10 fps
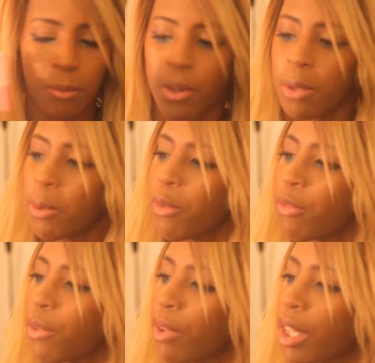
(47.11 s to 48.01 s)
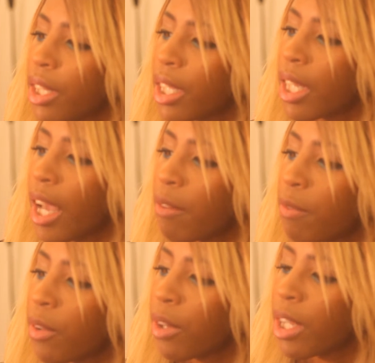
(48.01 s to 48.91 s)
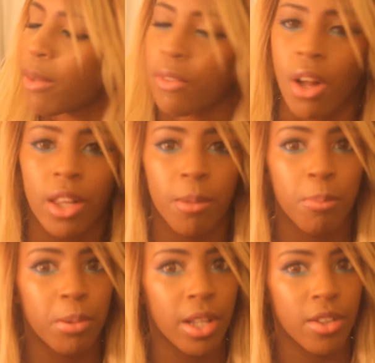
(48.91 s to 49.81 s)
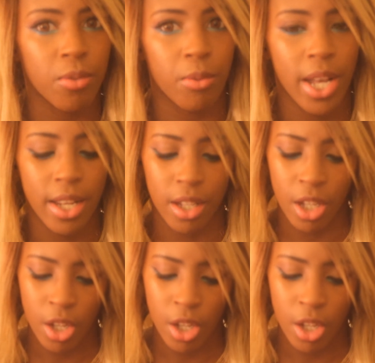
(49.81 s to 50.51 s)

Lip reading: I'm going to be reviewing the iFairy Dolly Red.